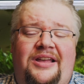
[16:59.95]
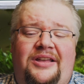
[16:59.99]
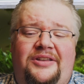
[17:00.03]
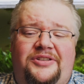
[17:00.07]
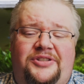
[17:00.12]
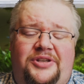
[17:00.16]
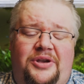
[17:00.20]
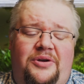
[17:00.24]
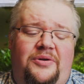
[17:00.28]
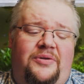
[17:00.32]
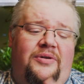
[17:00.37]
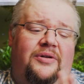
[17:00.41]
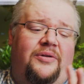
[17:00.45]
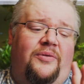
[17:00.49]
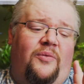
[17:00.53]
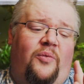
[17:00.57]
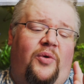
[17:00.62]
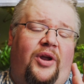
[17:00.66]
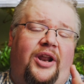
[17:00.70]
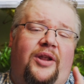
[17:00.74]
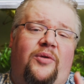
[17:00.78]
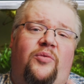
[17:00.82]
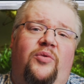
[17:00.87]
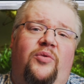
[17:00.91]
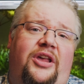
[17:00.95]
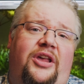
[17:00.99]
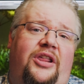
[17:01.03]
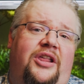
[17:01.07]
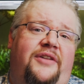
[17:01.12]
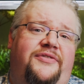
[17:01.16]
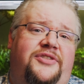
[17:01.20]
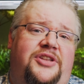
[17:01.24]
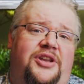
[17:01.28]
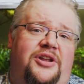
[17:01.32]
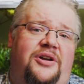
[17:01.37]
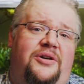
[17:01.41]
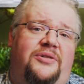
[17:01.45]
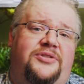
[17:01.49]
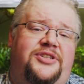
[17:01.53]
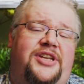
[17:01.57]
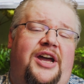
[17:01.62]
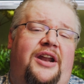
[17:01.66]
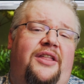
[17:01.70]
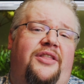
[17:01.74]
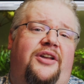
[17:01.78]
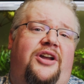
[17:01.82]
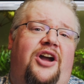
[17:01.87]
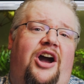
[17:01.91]
So what I'd love to know
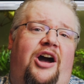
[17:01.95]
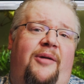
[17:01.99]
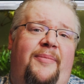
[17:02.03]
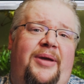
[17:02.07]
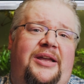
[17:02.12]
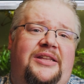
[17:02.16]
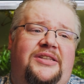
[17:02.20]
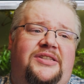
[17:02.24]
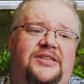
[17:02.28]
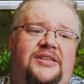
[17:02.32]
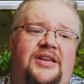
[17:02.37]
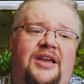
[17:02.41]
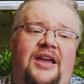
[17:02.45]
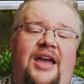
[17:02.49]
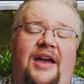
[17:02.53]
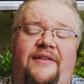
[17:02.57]
down in the comments,